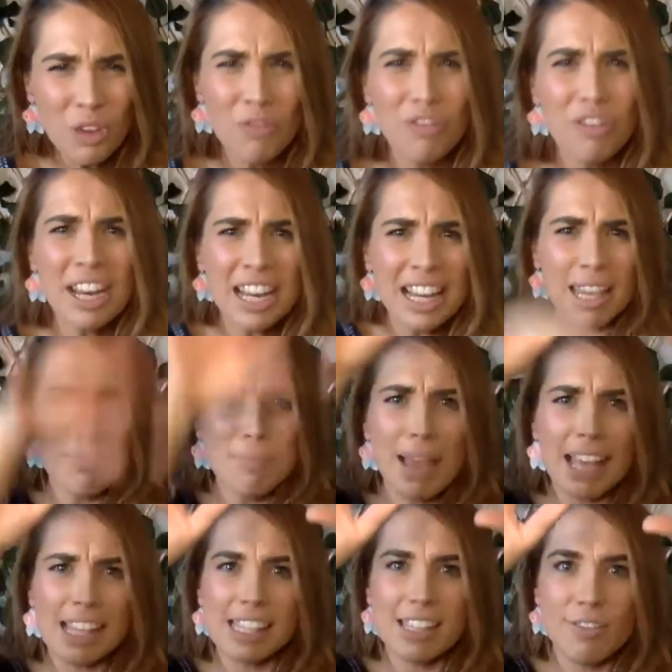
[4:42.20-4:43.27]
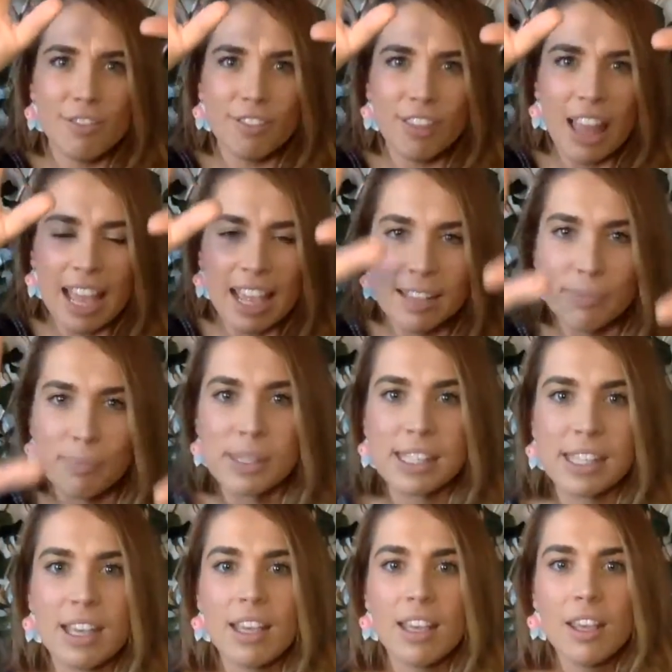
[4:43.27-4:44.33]
really massive
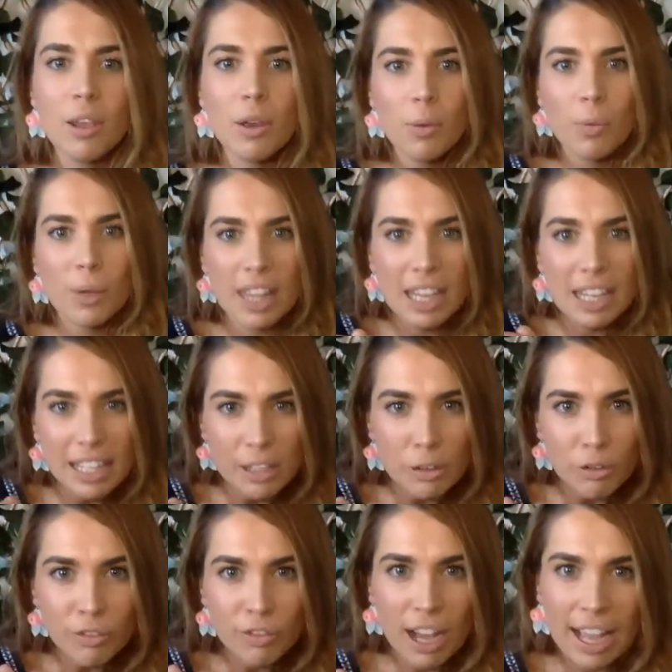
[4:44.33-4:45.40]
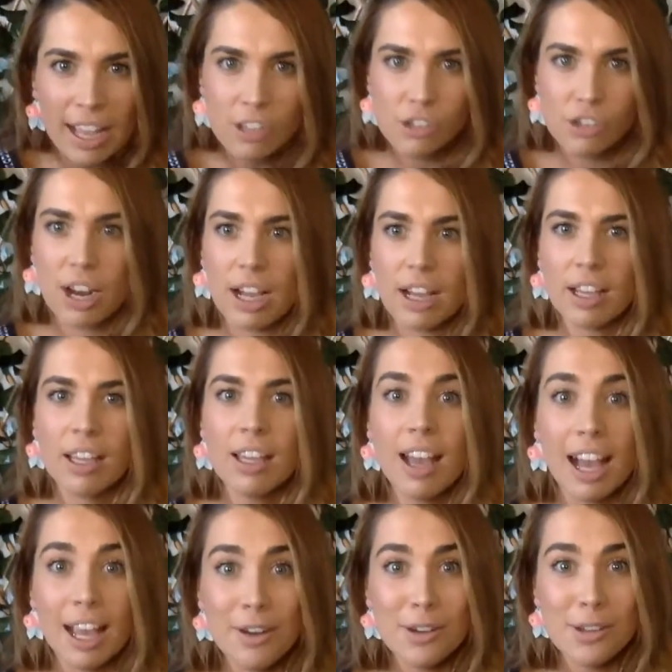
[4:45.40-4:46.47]
flames with a little fire truck.
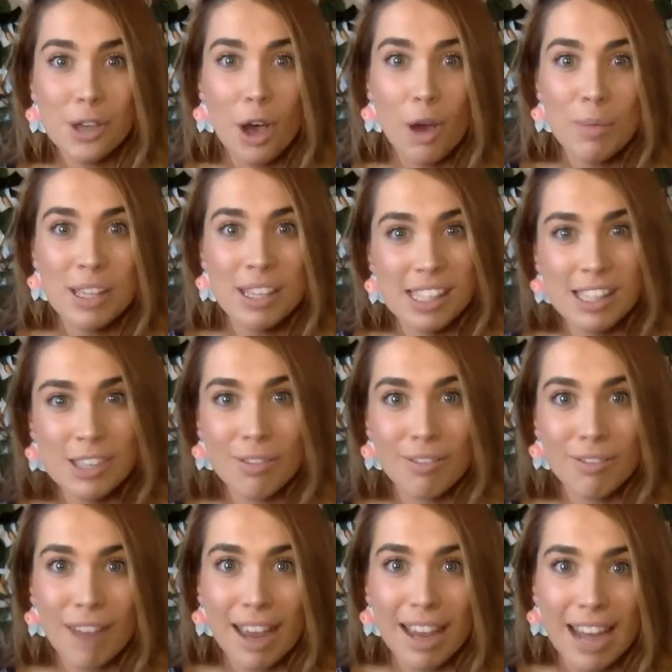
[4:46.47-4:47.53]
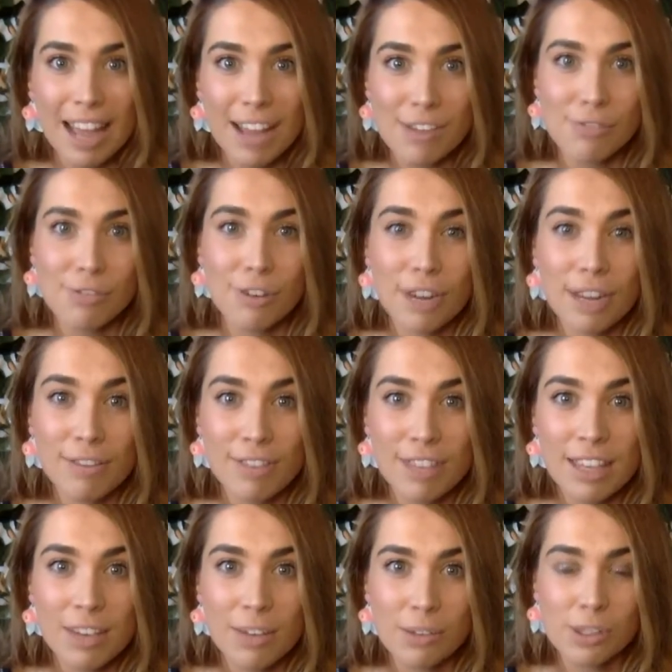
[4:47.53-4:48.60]
I know Thomas is great at drawing
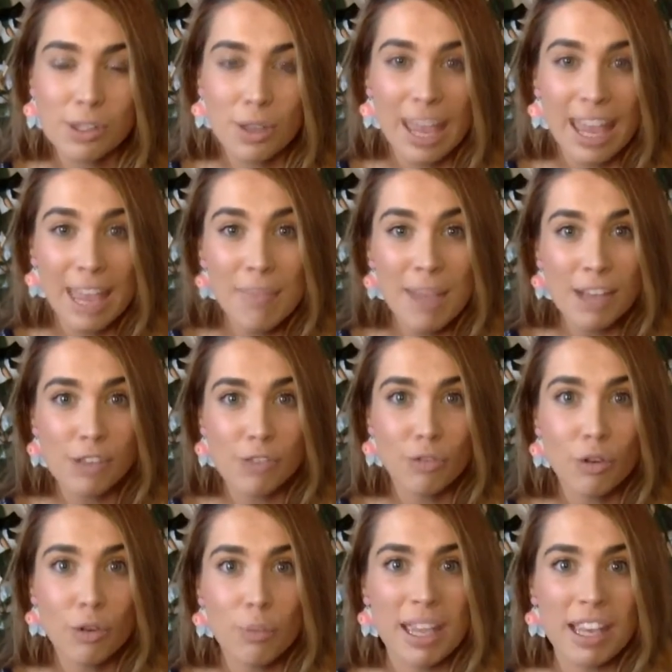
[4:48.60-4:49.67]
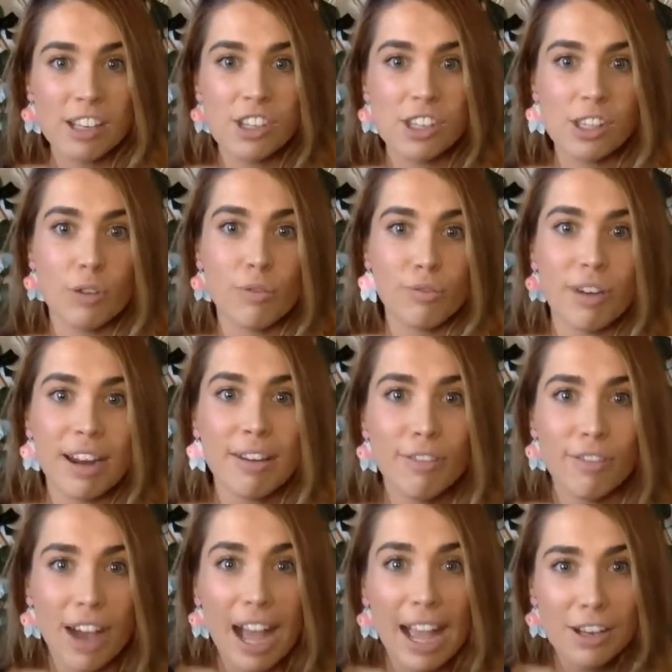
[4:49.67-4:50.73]
vehicles, so he might draw pictures of red
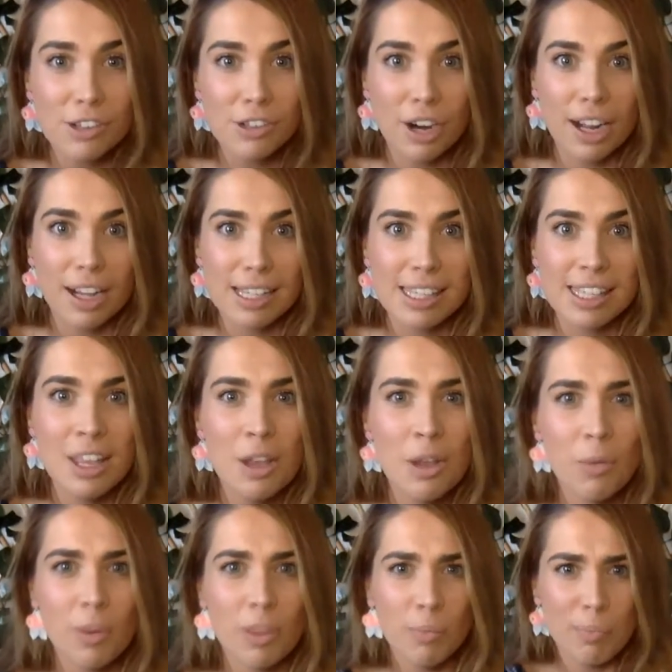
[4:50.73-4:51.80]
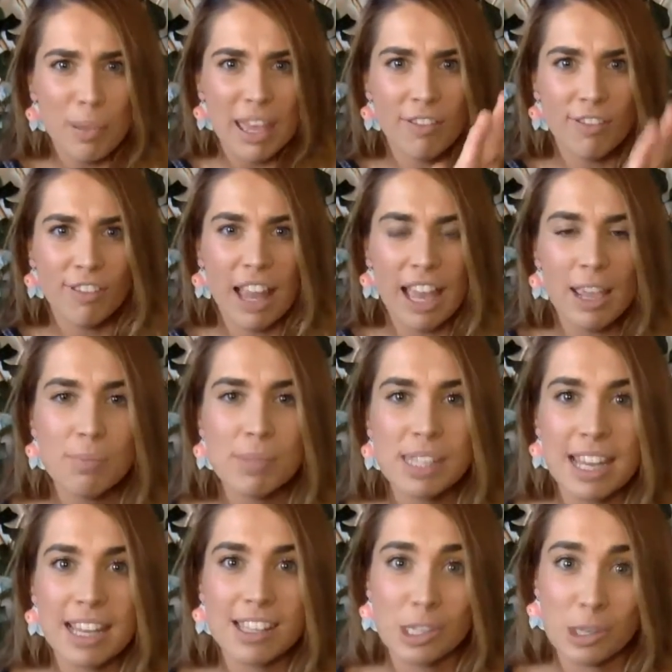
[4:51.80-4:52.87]
fire trucks with big flames
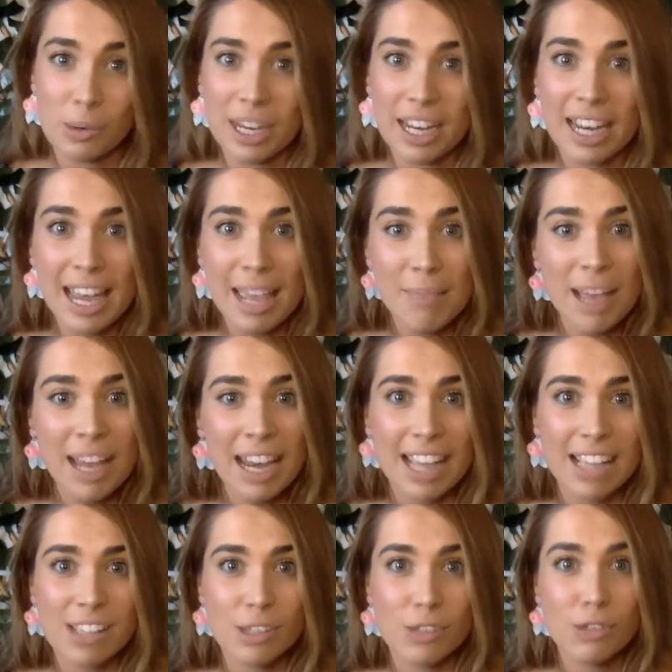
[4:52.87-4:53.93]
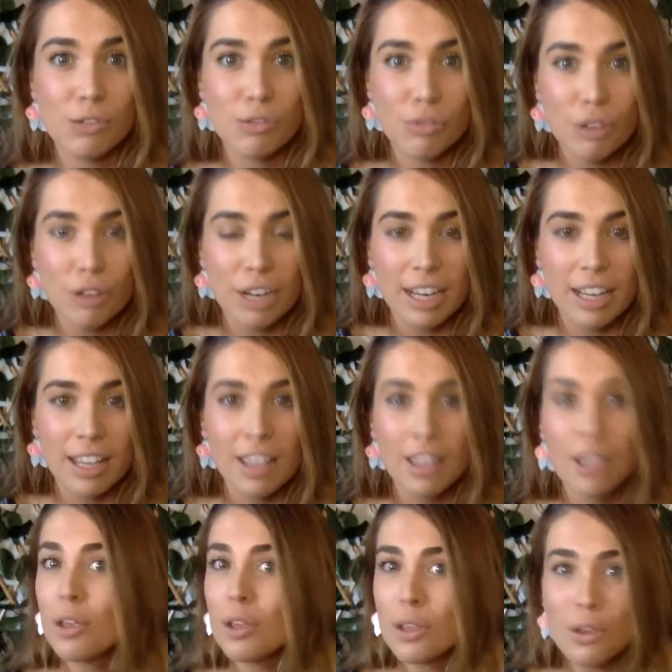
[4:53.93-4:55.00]
next to it, and he might like to do drawing.
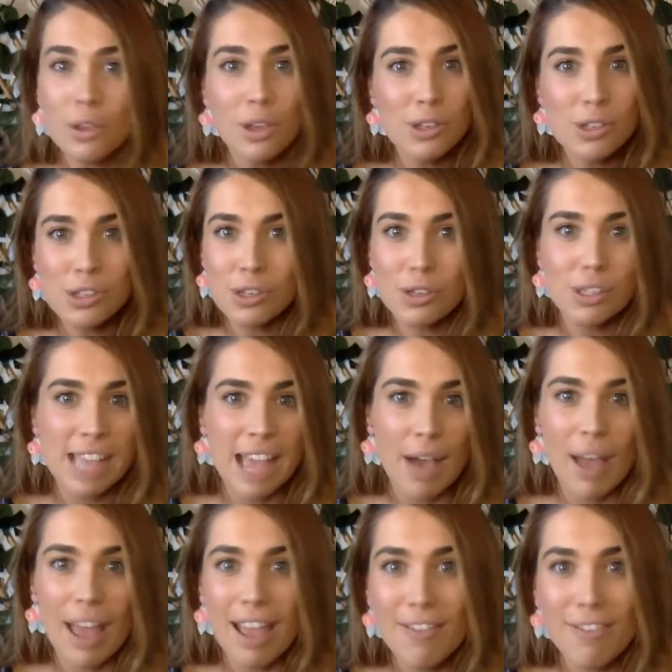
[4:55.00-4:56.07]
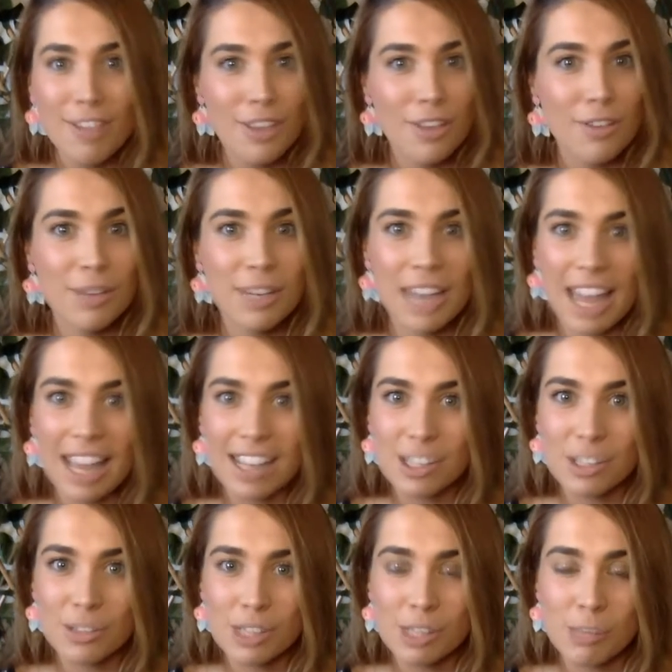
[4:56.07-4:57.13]
You can choose however you would like
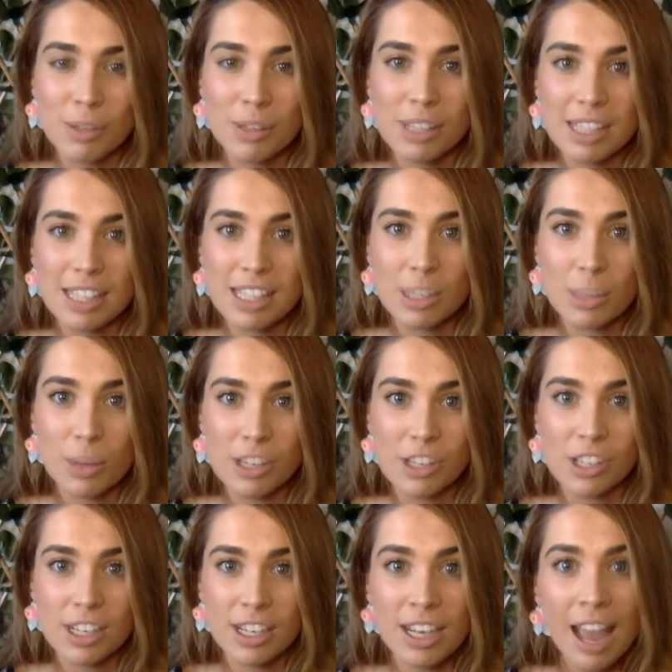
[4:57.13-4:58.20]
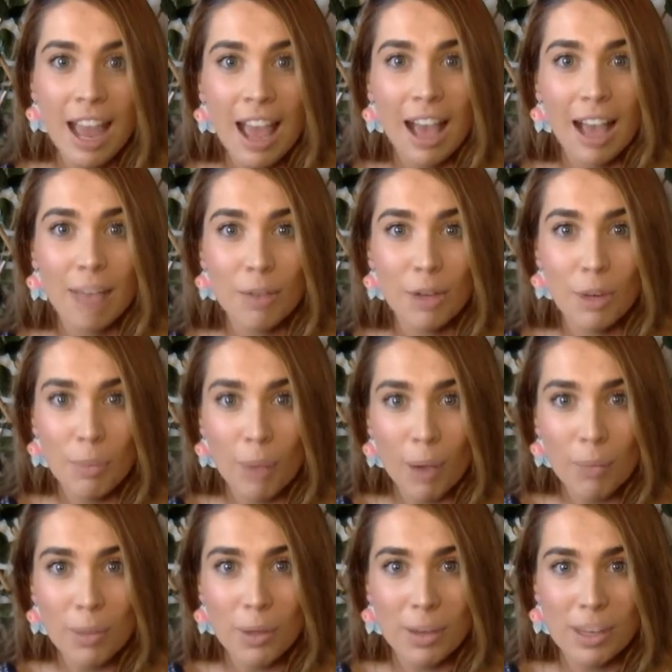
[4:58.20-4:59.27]
to respond to this question. I'm going to
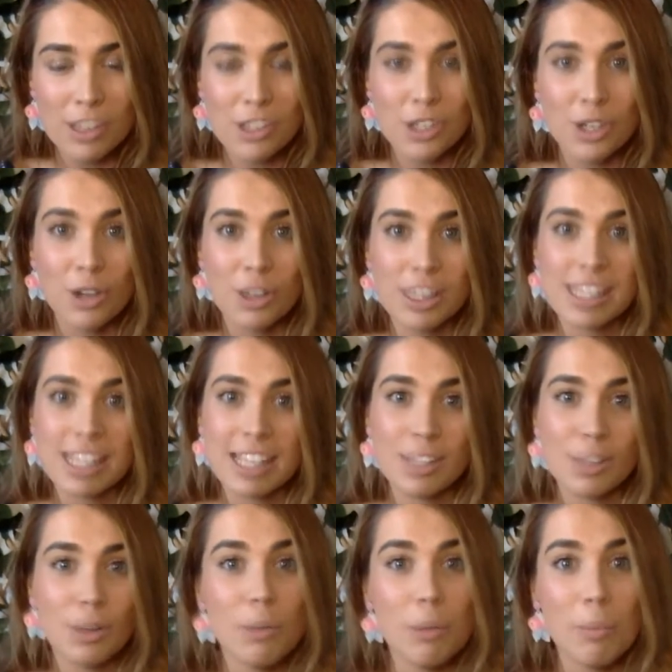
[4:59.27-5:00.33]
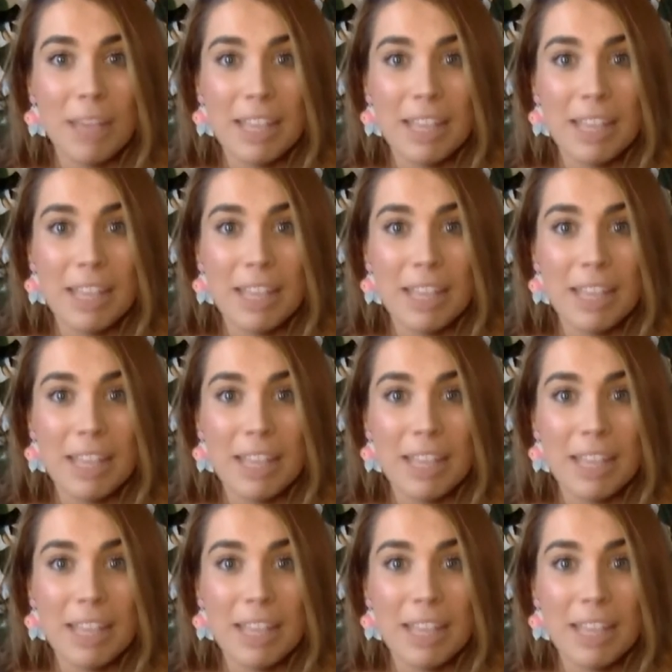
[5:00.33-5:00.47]
pop the question on Seesaw, but